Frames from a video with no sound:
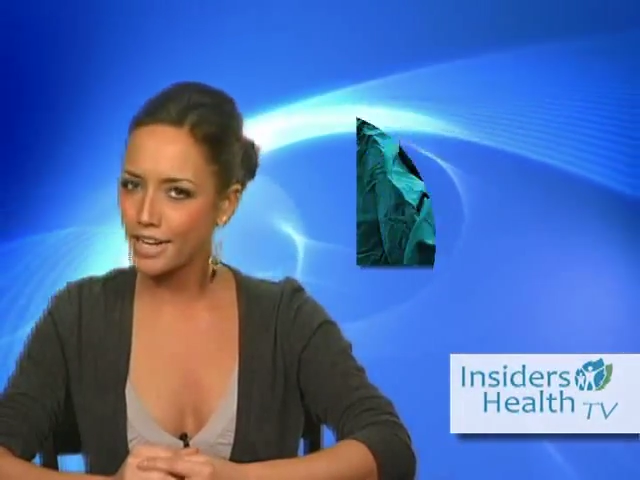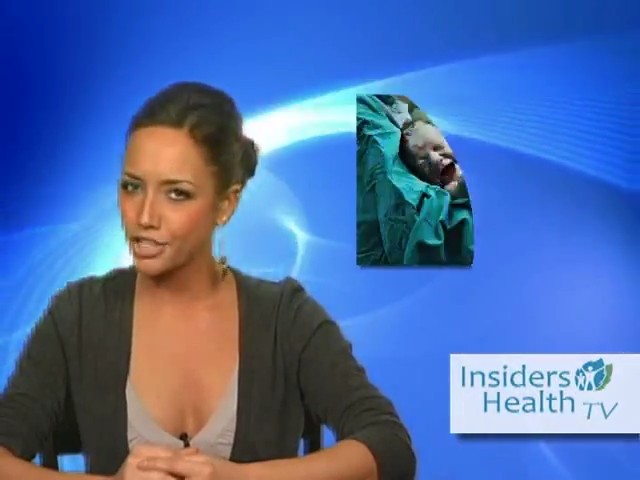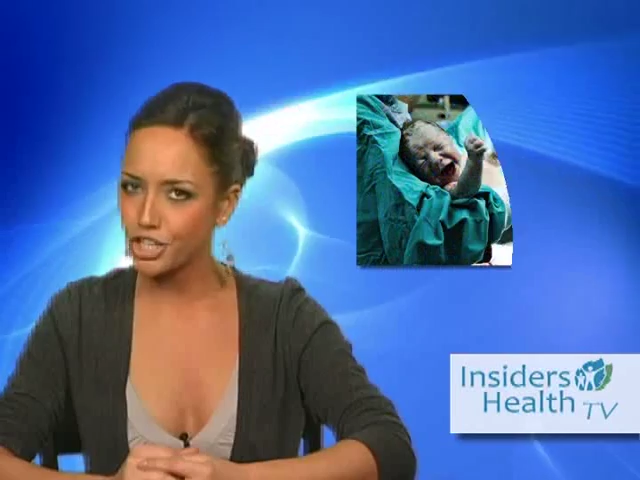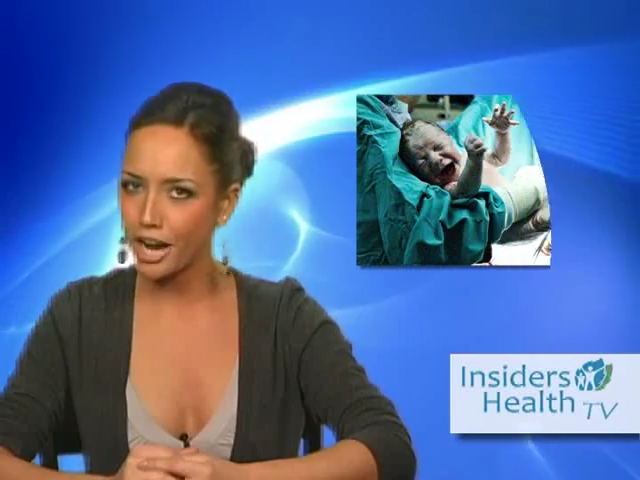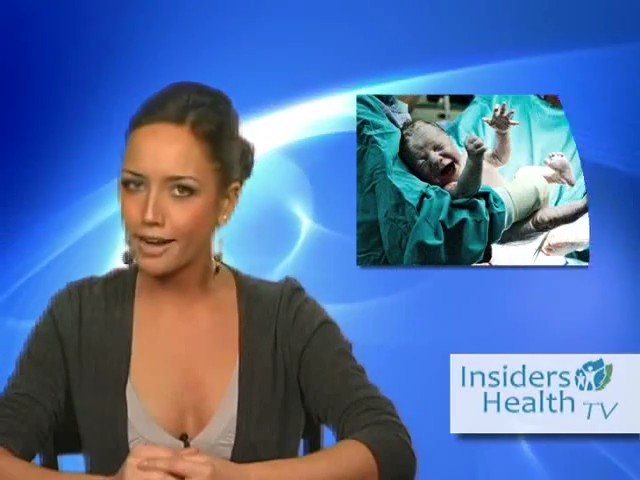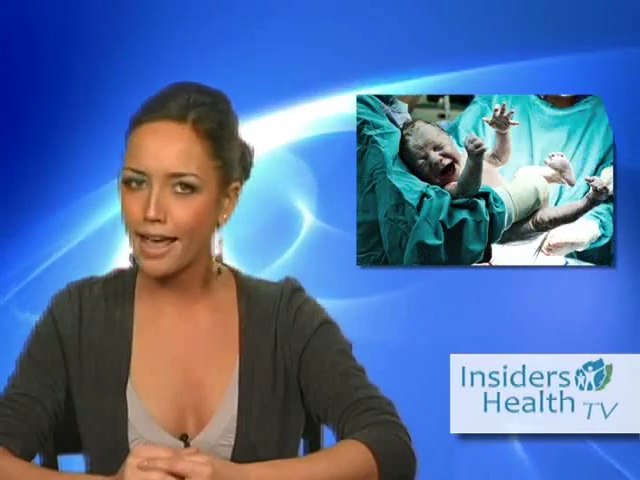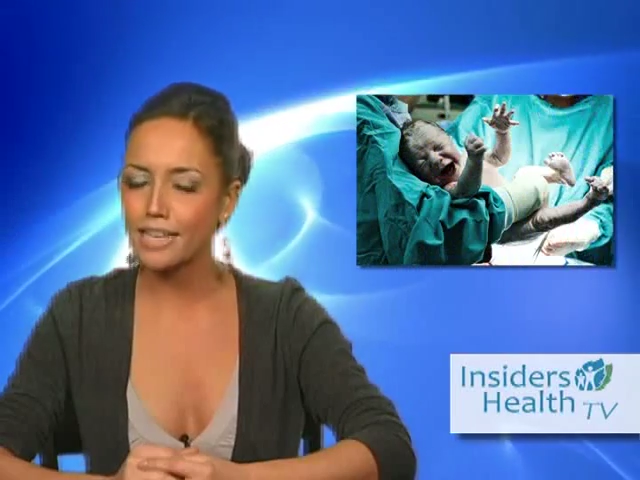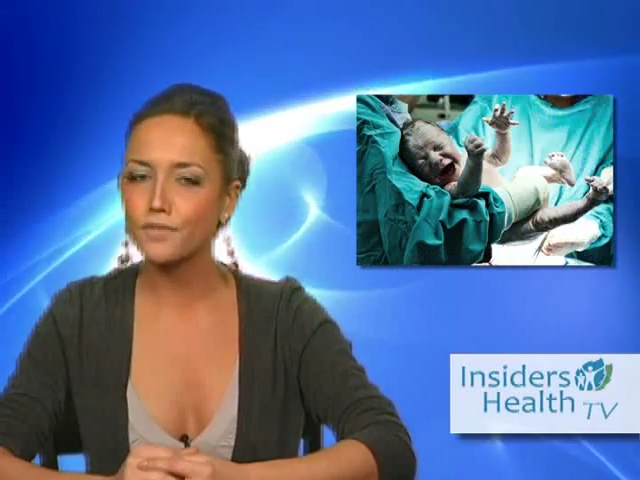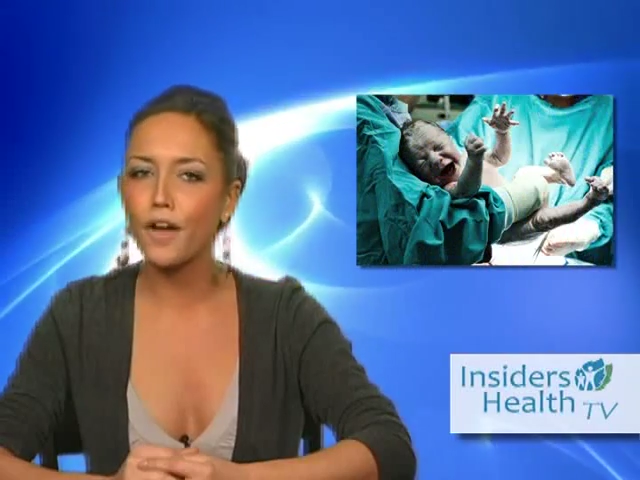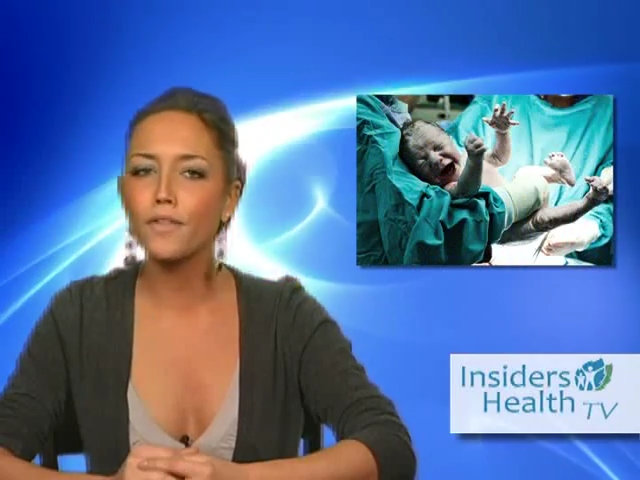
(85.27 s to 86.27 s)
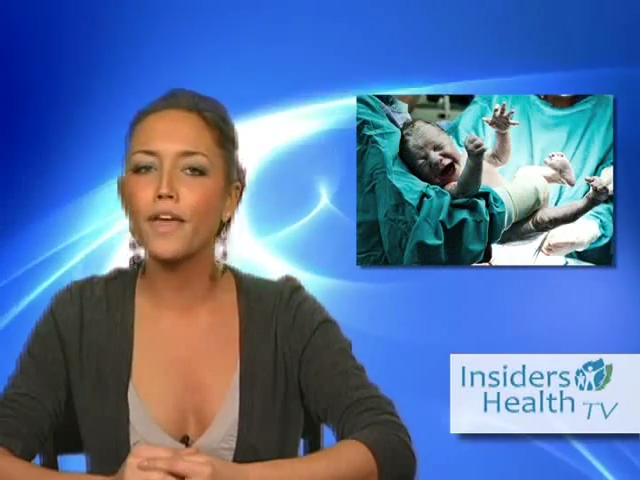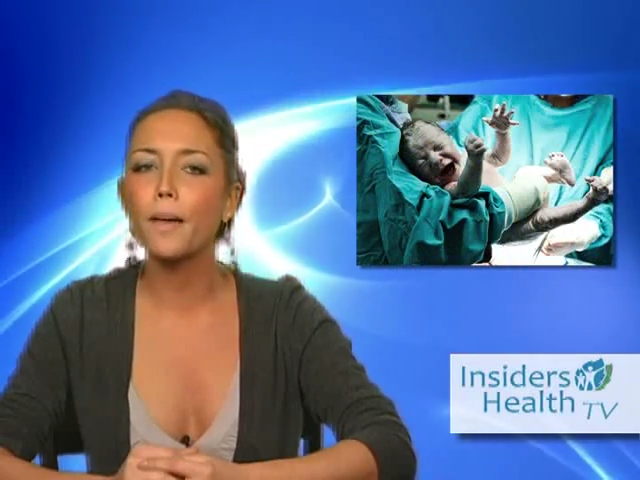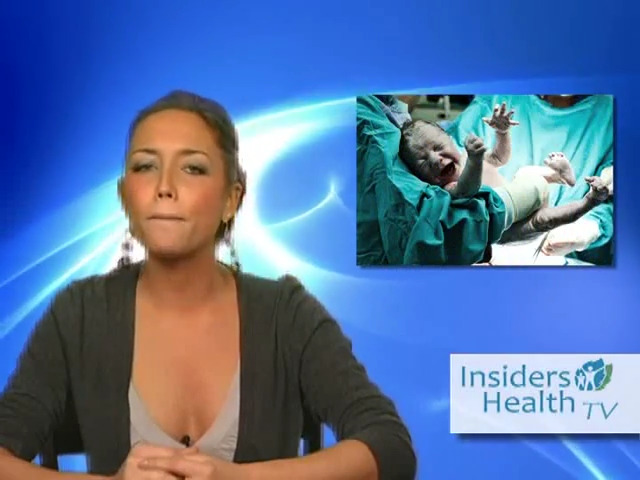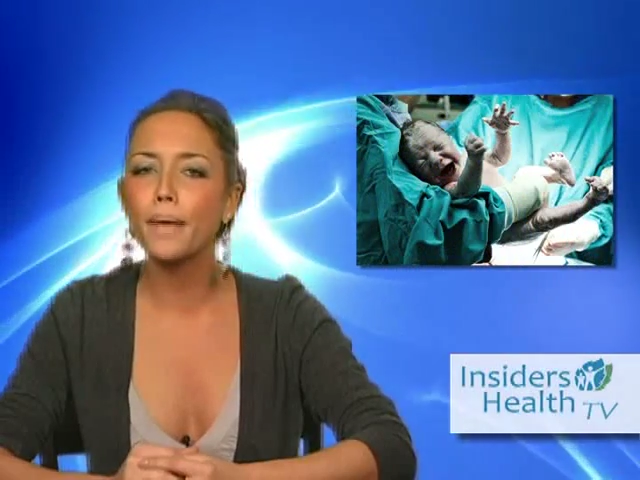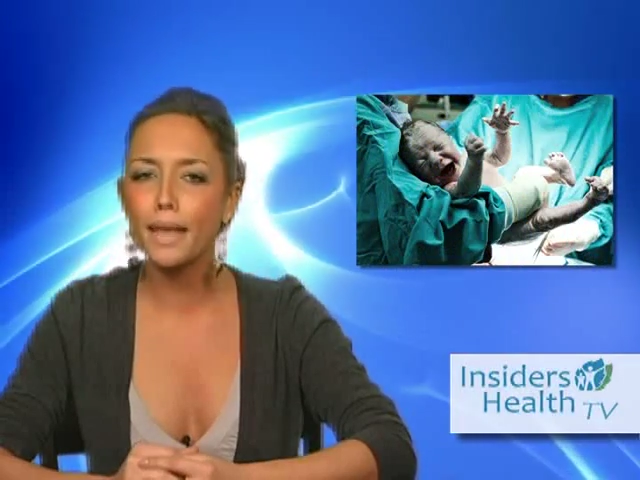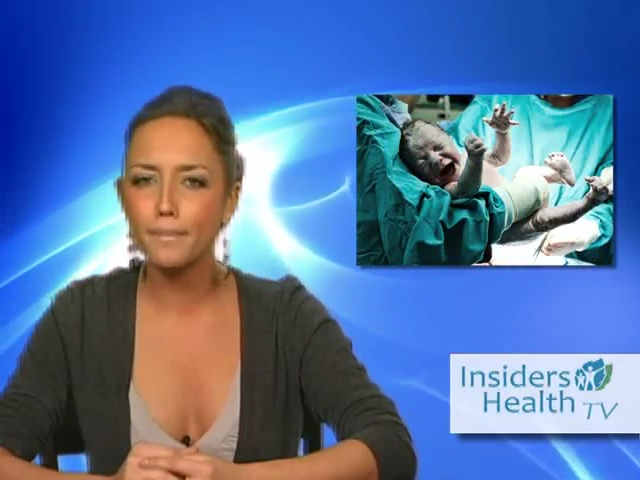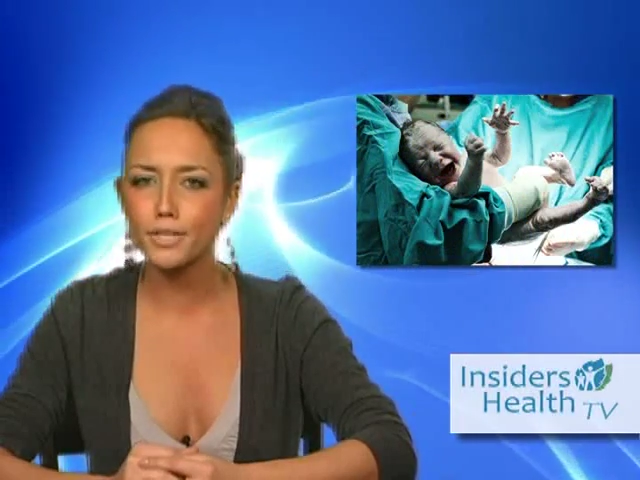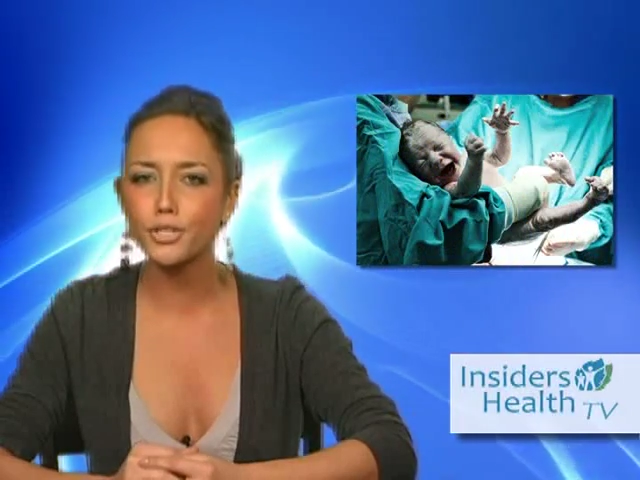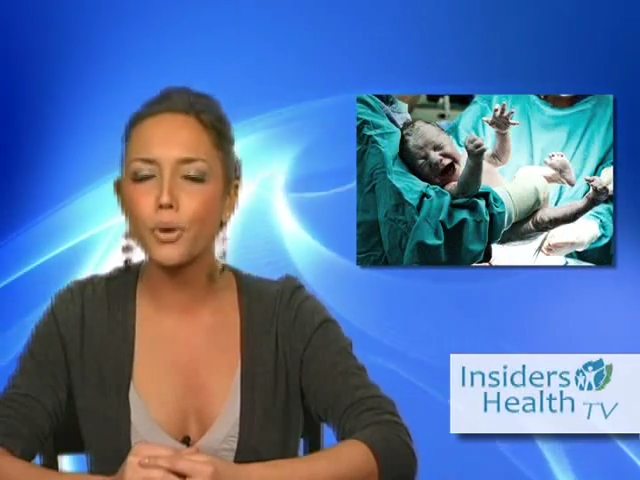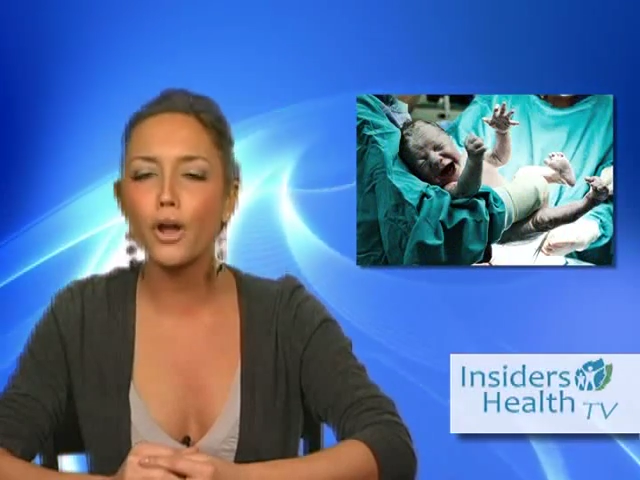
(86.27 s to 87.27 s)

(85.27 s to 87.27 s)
in China has found that babies who